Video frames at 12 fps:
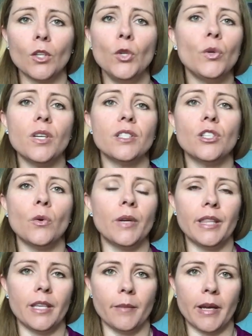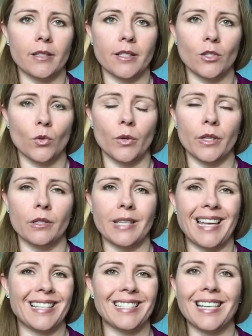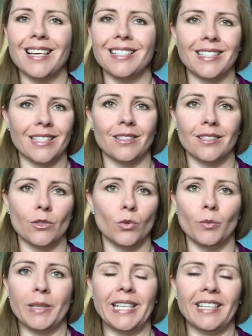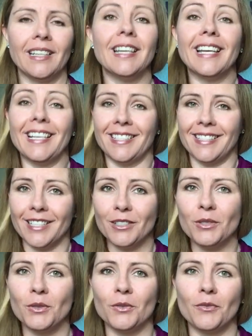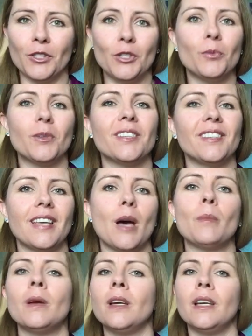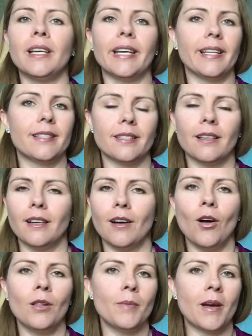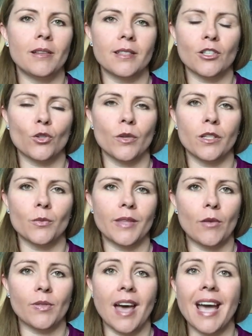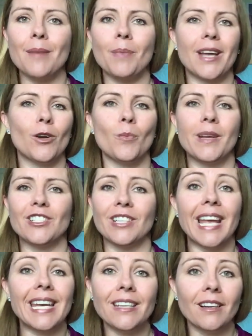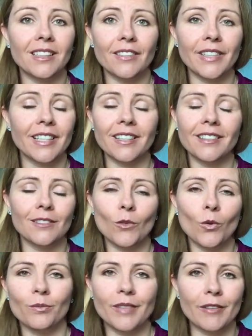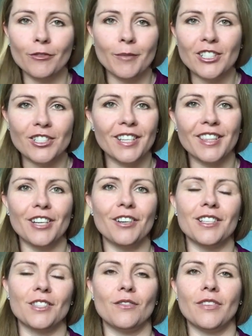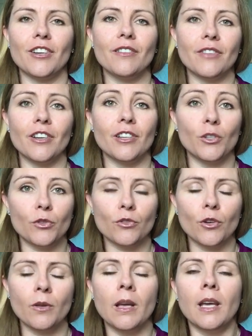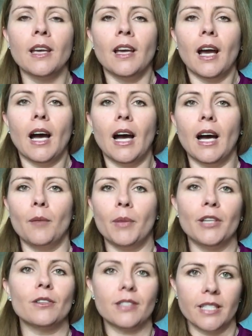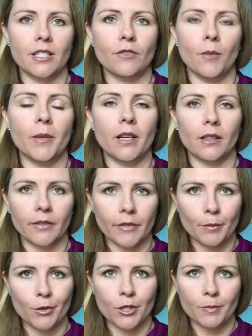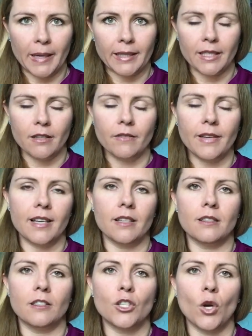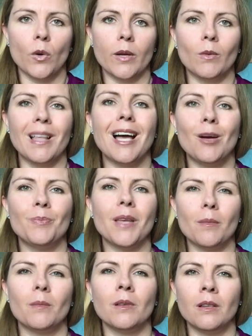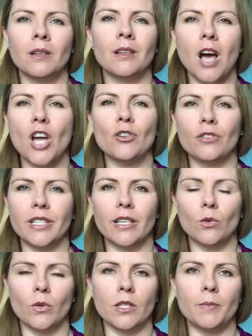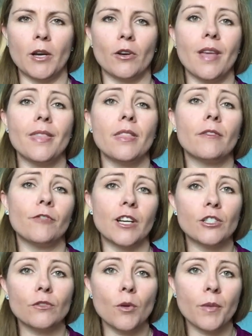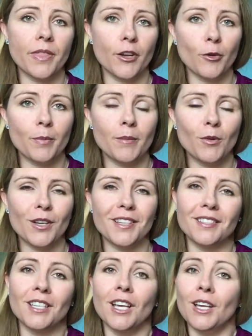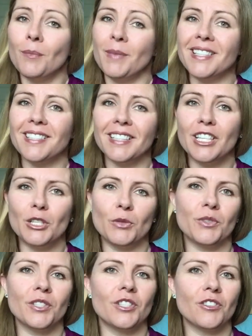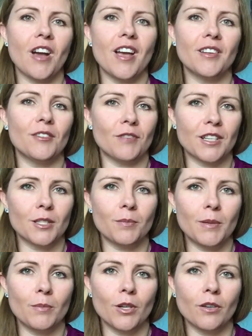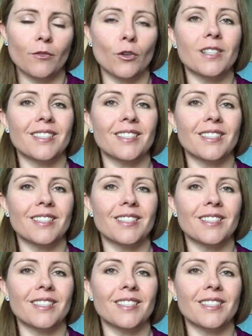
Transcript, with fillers: who doesn't know anything about essential oils and it's not a sales tool, meaning it's a sales tool for you, but to them, it's all about essential oils without the hype. I don't mention any Young Living information in there. It's very, very neutral, uh, but you'll see it's from a Young Living perspective, and so it will help them understand oils better. And then the French aromatherapy book is basically a usage guide and recipe book for